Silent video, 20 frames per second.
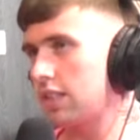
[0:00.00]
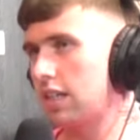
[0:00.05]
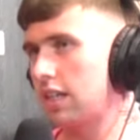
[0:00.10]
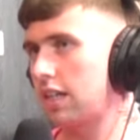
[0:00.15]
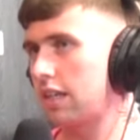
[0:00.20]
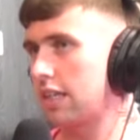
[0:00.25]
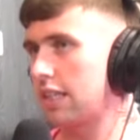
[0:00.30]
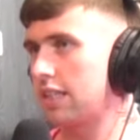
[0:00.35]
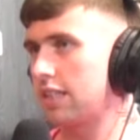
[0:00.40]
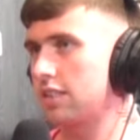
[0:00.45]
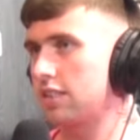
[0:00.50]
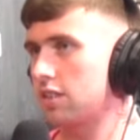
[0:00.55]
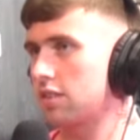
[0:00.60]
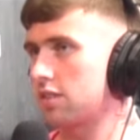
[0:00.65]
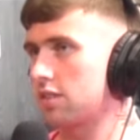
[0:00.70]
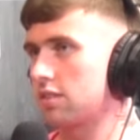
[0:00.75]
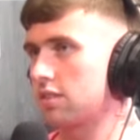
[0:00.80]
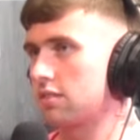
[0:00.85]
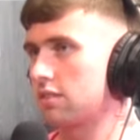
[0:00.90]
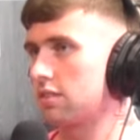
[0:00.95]
and he
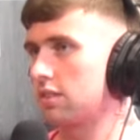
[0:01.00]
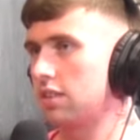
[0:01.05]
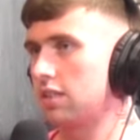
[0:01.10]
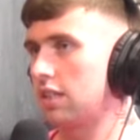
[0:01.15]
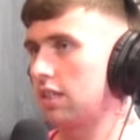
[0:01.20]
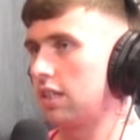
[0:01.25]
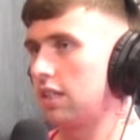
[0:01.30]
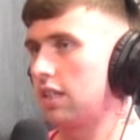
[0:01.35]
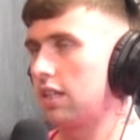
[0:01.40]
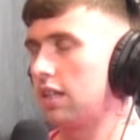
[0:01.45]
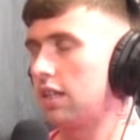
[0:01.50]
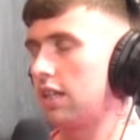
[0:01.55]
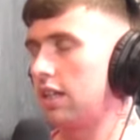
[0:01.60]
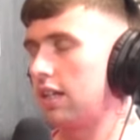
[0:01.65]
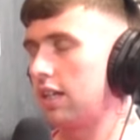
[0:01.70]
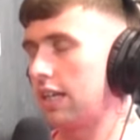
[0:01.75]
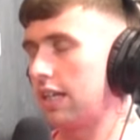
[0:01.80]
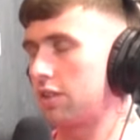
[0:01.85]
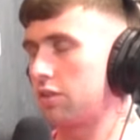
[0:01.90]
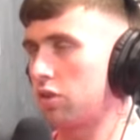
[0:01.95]
just
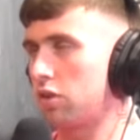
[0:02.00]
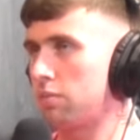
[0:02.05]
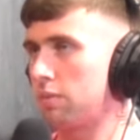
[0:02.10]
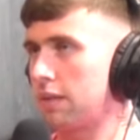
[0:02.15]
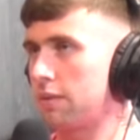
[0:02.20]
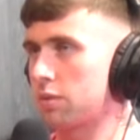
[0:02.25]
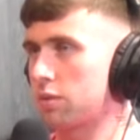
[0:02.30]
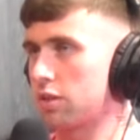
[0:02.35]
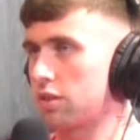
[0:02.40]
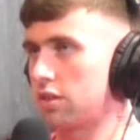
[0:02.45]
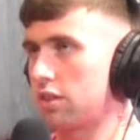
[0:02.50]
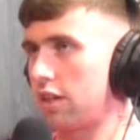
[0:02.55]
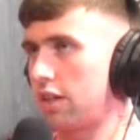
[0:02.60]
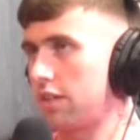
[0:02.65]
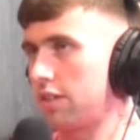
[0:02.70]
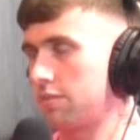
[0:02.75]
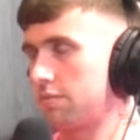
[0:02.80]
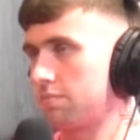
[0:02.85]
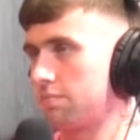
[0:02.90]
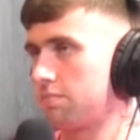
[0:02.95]
he told me he was going
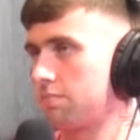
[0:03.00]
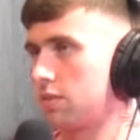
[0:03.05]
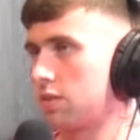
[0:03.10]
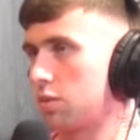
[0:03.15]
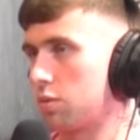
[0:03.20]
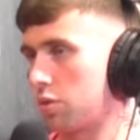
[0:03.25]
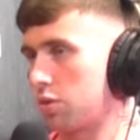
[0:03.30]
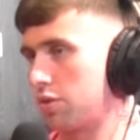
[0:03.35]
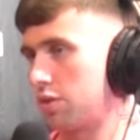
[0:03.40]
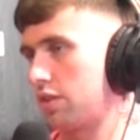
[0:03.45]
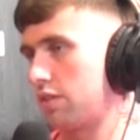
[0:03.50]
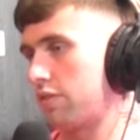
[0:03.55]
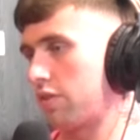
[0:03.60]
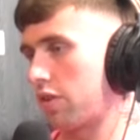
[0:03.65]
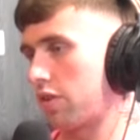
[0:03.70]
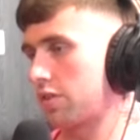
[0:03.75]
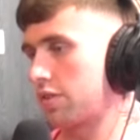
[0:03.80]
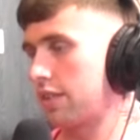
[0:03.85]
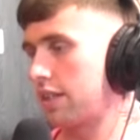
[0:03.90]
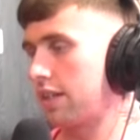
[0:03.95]
down towards
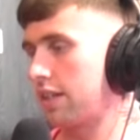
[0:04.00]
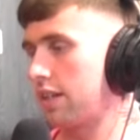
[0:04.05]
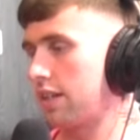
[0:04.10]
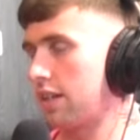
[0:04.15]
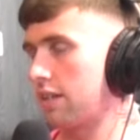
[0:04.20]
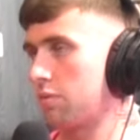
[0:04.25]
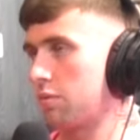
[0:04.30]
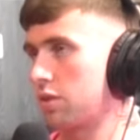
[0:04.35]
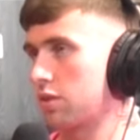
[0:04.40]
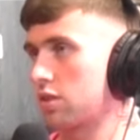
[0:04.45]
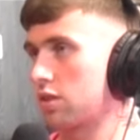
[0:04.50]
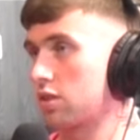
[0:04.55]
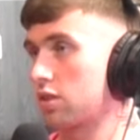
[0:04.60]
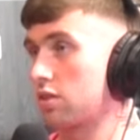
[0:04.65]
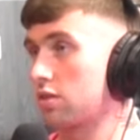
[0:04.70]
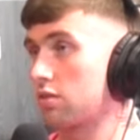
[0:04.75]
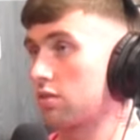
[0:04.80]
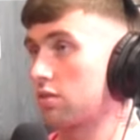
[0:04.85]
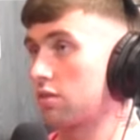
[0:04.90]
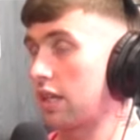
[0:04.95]
university, and was
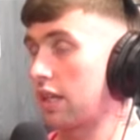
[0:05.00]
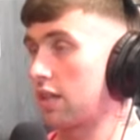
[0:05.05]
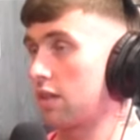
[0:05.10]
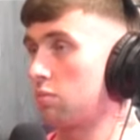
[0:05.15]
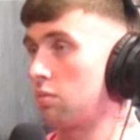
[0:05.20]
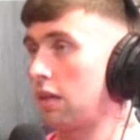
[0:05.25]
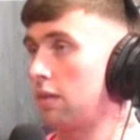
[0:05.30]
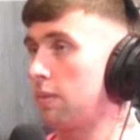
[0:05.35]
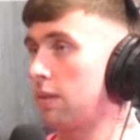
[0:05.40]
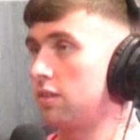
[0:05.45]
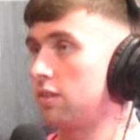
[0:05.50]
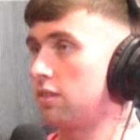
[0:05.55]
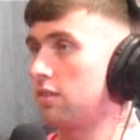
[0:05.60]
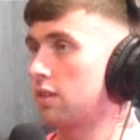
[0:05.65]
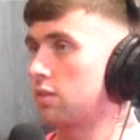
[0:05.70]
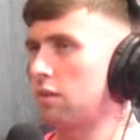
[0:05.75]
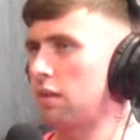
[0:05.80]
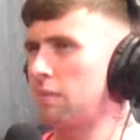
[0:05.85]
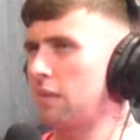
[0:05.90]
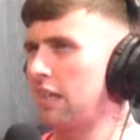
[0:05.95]
just thinking, why am I doing
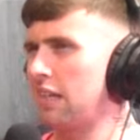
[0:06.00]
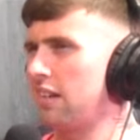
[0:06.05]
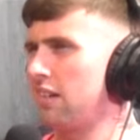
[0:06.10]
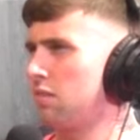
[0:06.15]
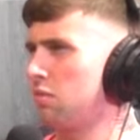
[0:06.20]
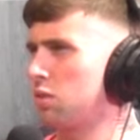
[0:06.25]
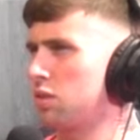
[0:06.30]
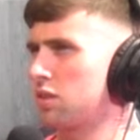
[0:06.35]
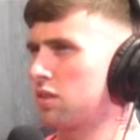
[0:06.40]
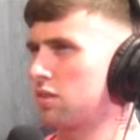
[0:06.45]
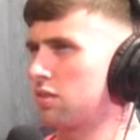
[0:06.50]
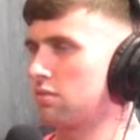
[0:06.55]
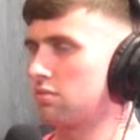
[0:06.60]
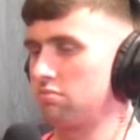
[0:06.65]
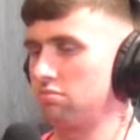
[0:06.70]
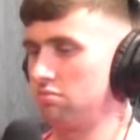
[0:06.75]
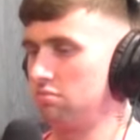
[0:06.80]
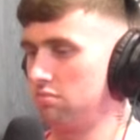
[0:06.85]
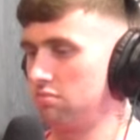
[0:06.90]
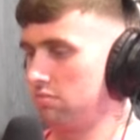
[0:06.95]
this? Why am I here? What's
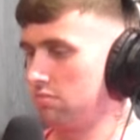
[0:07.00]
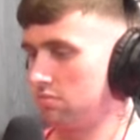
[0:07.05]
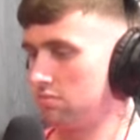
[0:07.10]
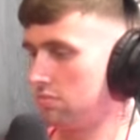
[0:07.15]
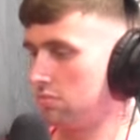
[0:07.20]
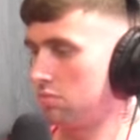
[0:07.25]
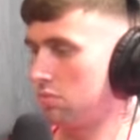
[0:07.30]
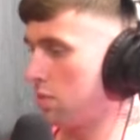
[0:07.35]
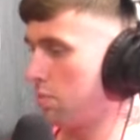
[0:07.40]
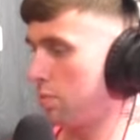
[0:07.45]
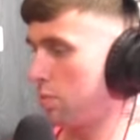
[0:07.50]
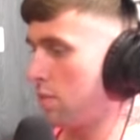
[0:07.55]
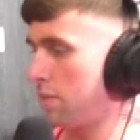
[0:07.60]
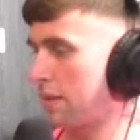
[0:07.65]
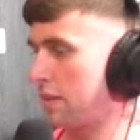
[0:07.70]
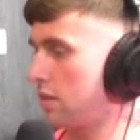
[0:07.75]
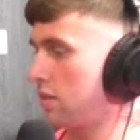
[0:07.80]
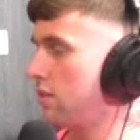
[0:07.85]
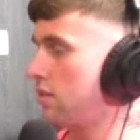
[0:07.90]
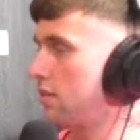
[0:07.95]
really? what, what am
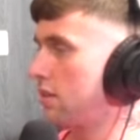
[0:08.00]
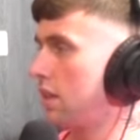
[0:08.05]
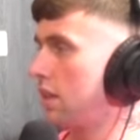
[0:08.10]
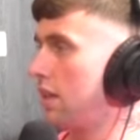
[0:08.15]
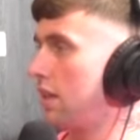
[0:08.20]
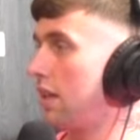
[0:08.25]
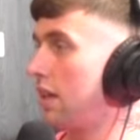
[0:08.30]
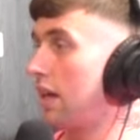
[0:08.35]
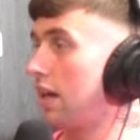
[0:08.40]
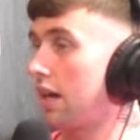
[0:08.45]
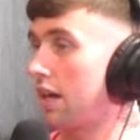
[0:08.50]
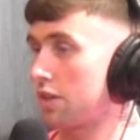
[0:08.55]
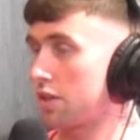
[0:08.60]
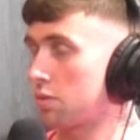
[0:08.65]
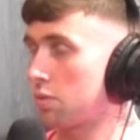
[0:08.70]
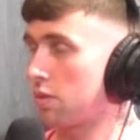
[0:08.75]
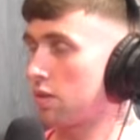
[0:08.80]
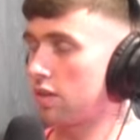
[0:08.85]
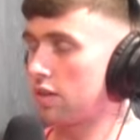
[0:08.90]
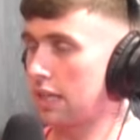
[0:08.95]
I doing? And I
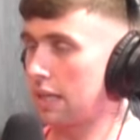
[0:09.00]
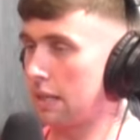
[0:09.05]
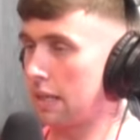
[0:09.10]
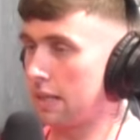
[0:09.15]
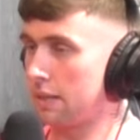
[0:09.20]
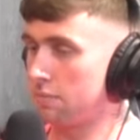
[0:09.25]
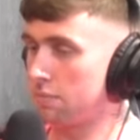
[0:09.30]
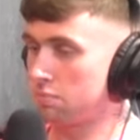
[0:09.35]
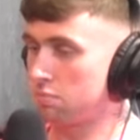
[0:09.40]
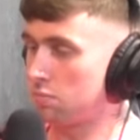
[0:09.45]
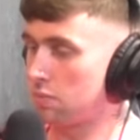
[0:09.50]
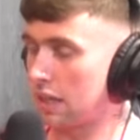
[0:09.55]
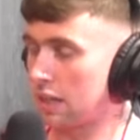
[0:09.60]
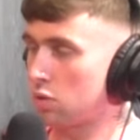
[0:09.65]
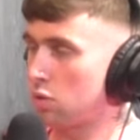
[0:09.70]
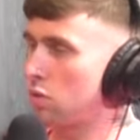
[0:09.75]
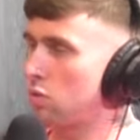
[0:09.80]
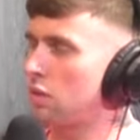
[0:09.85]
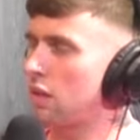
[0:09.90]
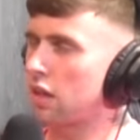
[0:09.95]
sort of got he, he, I
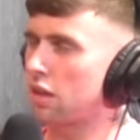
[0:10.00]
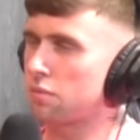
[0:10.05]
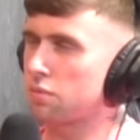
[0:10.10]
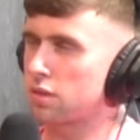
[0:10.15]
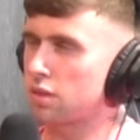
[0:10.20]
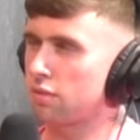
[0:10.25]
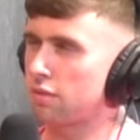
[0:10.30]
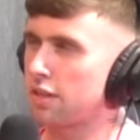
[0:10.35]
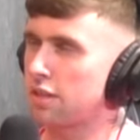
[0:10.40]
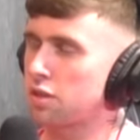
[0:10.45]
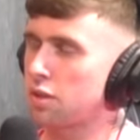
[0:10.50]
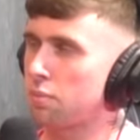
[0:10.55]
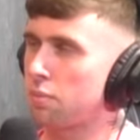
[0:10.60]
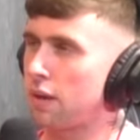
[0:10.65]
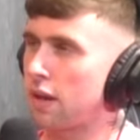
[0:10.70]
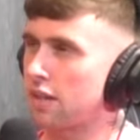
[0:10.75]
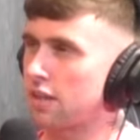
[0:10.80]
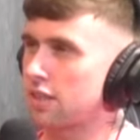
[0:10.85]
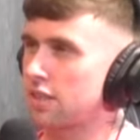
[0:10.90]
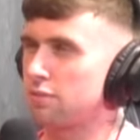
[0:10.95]
don't know whether it was the race or
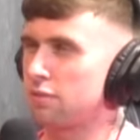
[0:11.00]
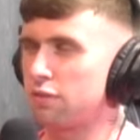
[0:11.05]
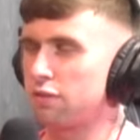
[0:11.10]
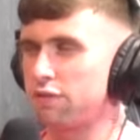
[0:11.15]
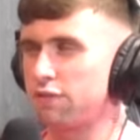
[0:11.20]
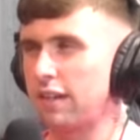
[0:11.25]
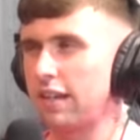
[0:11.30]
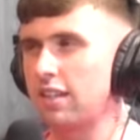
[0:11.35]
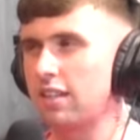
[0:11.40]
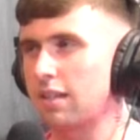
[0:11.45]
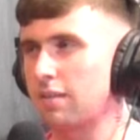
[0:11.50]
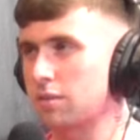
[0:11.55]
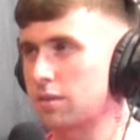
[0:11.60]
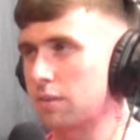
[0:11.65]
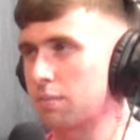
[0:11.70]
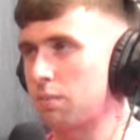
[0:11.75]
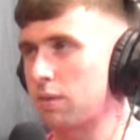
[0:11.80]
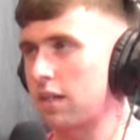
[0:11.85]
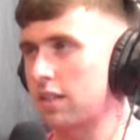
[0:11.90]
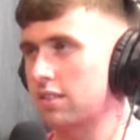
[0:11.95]
practice. If a feeling up was
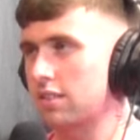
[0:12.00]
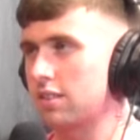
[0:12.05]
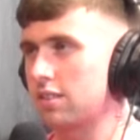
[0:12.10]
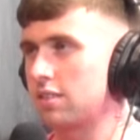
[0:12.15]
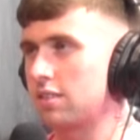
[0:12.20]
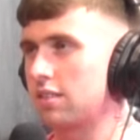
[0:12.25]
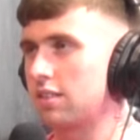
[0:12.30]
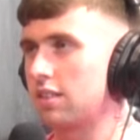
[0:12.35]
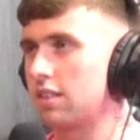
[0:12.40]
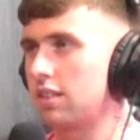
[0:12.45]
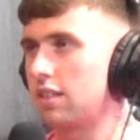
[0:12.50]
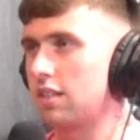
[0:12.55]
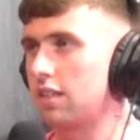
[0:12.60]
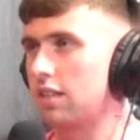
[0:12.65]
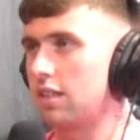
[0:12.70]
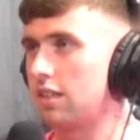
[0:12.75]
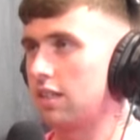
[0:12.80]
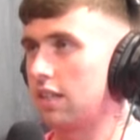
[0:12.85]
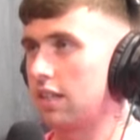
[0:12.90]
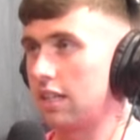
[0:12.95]
the practice,
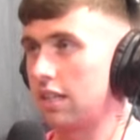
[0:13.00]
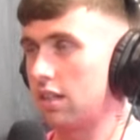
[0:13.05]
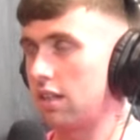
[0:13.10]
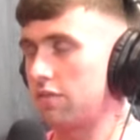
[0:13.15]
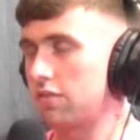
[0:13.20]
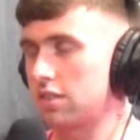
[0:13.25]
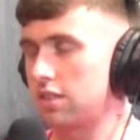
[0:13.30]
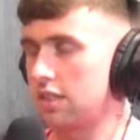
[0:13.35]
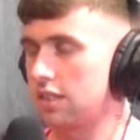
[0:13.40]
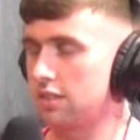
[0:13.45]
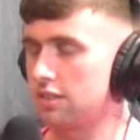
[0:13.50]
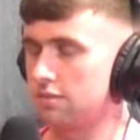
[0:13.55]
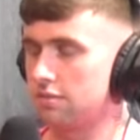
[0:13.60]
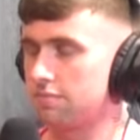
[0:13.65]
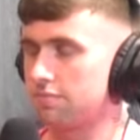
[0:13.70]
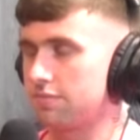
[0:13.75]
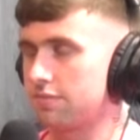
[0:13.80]
he'll obviously